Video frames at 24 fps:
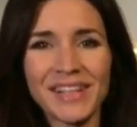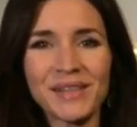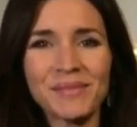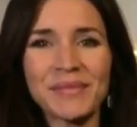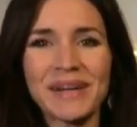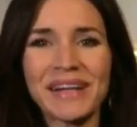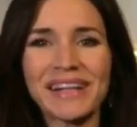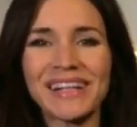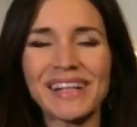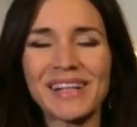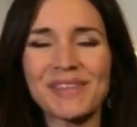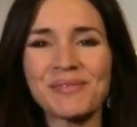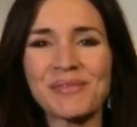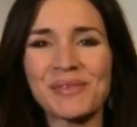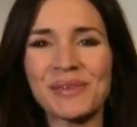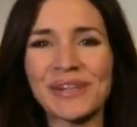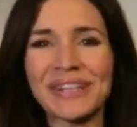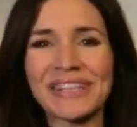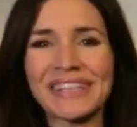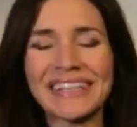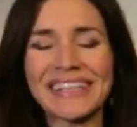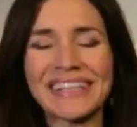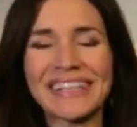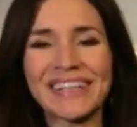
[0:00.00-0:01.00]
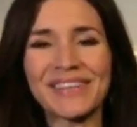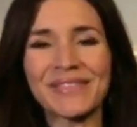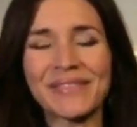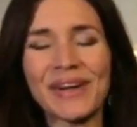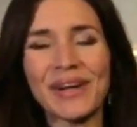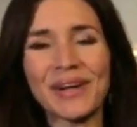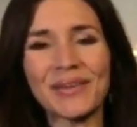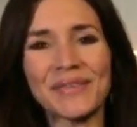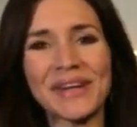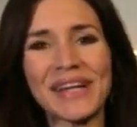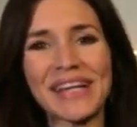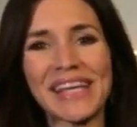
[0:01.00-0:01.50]
Good Monday morning.
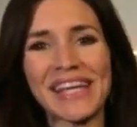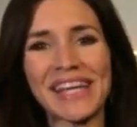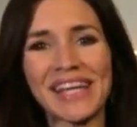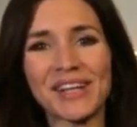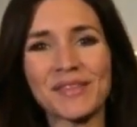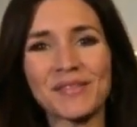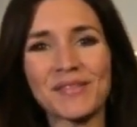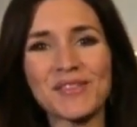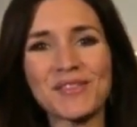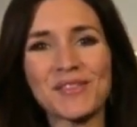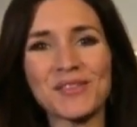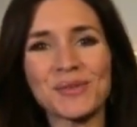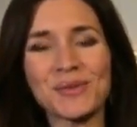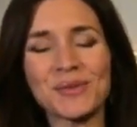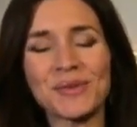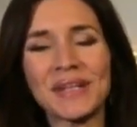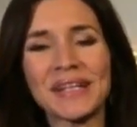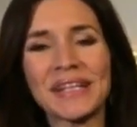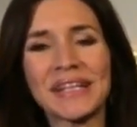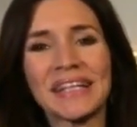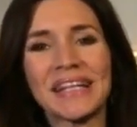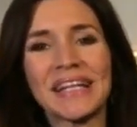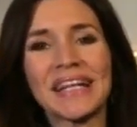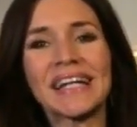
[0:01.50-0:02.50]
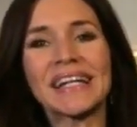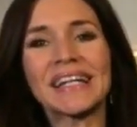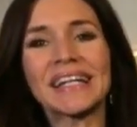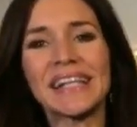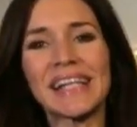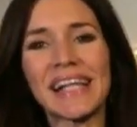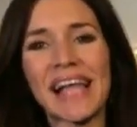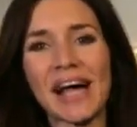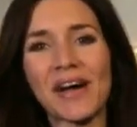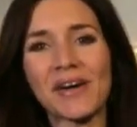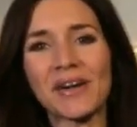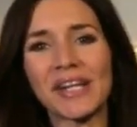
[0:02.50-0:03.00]
We are waking up to a
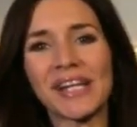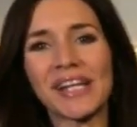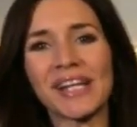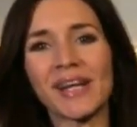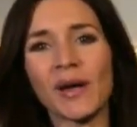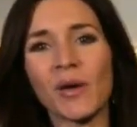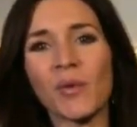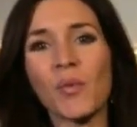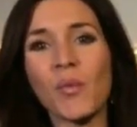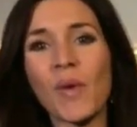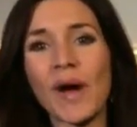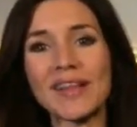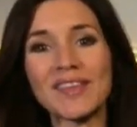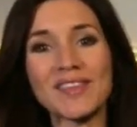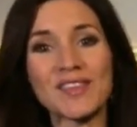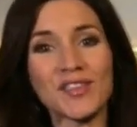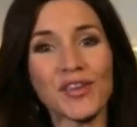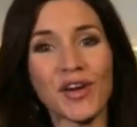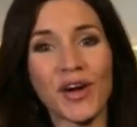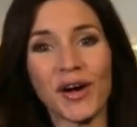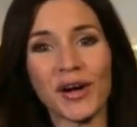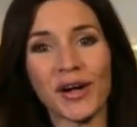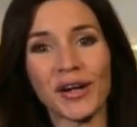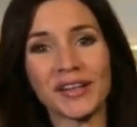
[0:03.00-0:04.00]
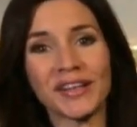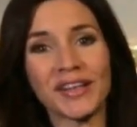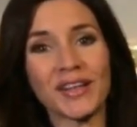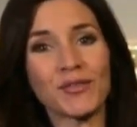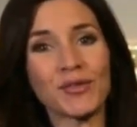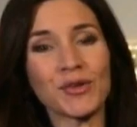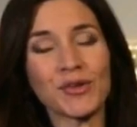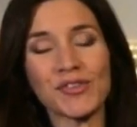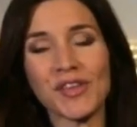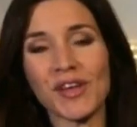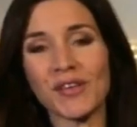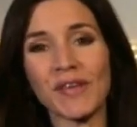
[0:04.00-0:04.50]
cloudy and wet start. Give
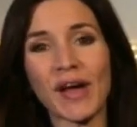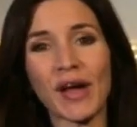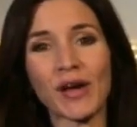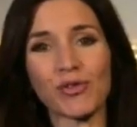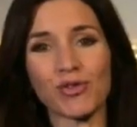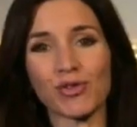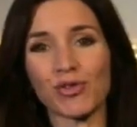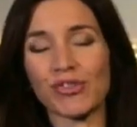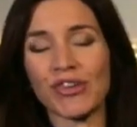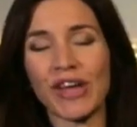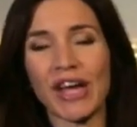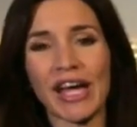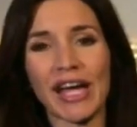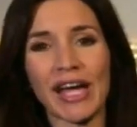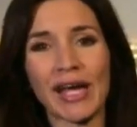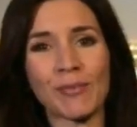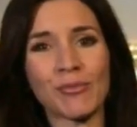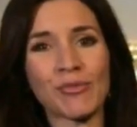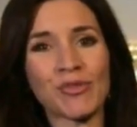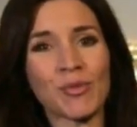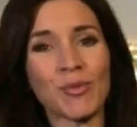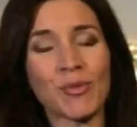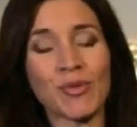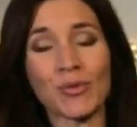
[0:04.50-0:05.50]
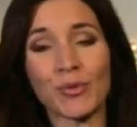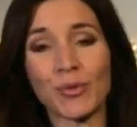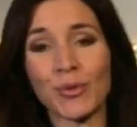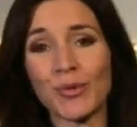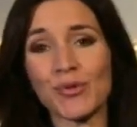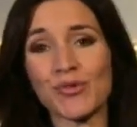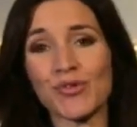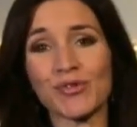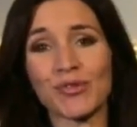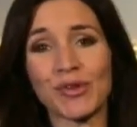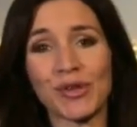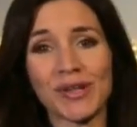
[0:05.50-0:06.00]
yourself extra time. Some of the
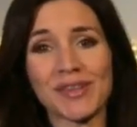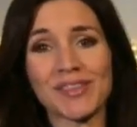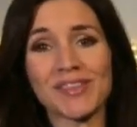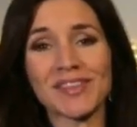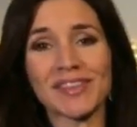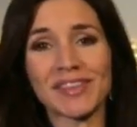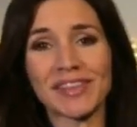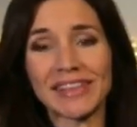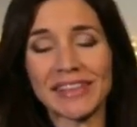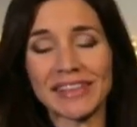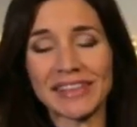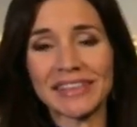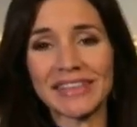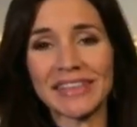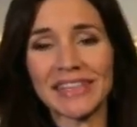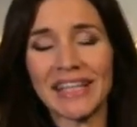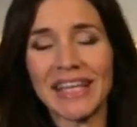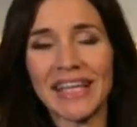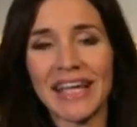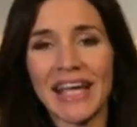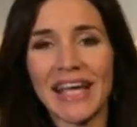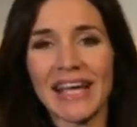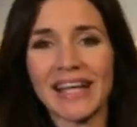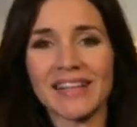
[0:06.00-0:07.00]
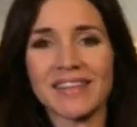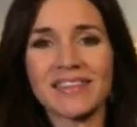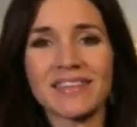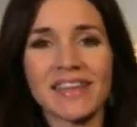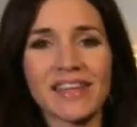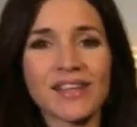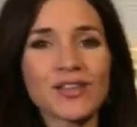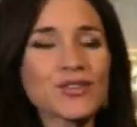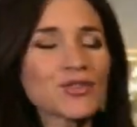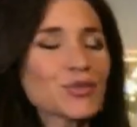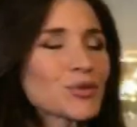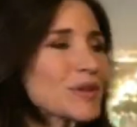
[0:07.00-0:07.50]
roads are very slick and
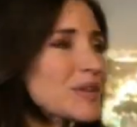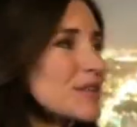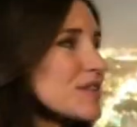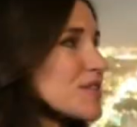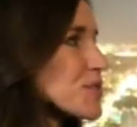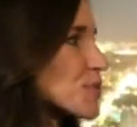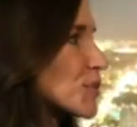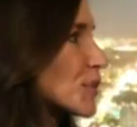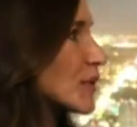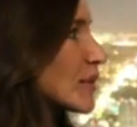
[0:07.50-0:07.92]
dangerous.